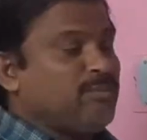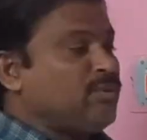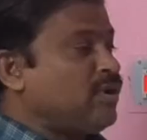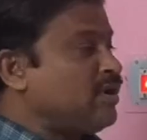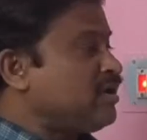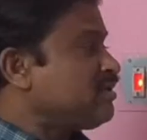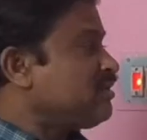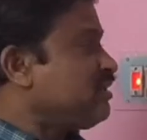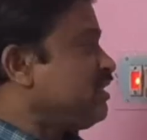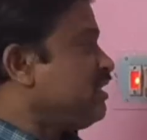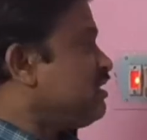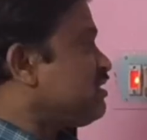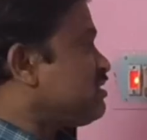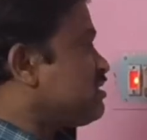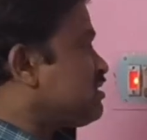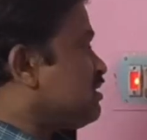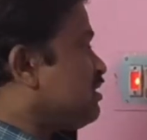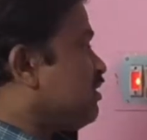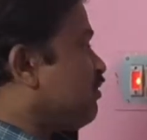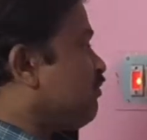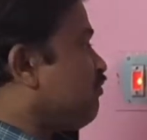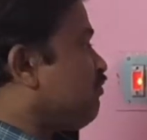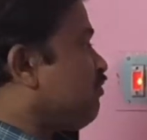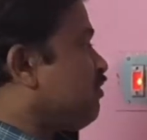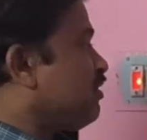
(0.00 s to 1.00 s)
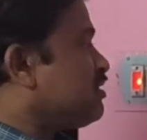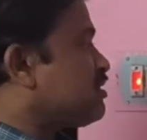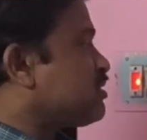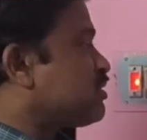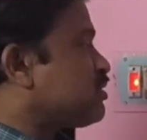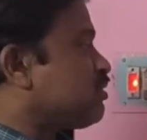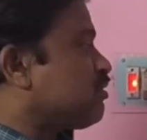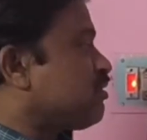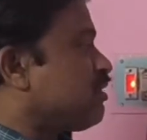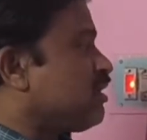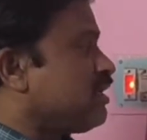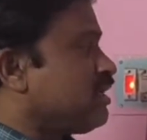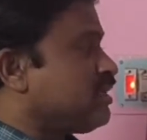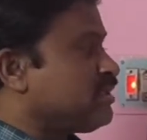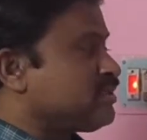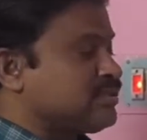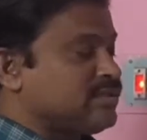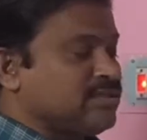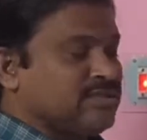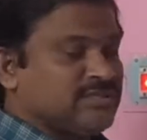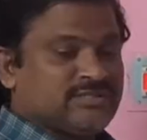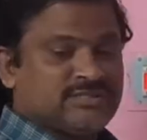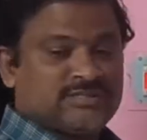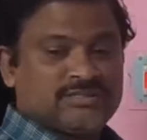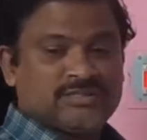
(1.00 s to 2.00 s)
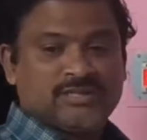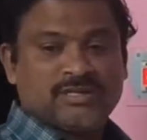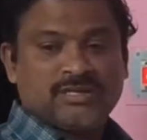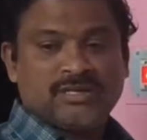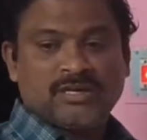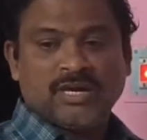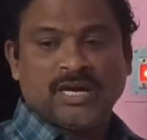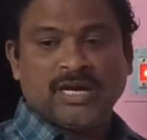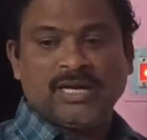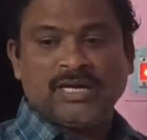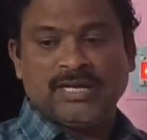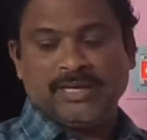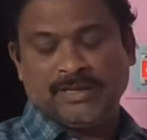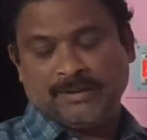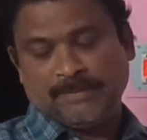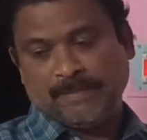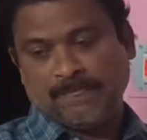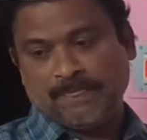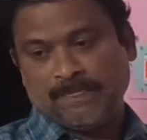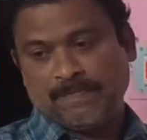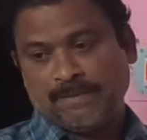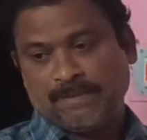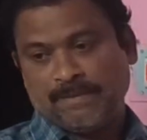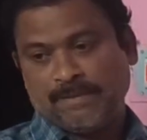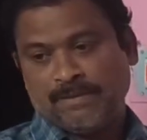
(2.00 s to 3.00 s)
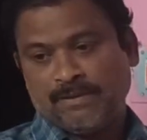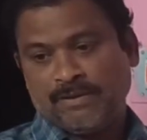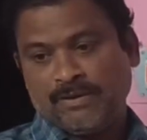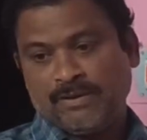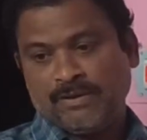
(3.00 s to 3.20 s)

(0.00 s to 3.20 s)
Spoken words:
Among these, the first condition is heading.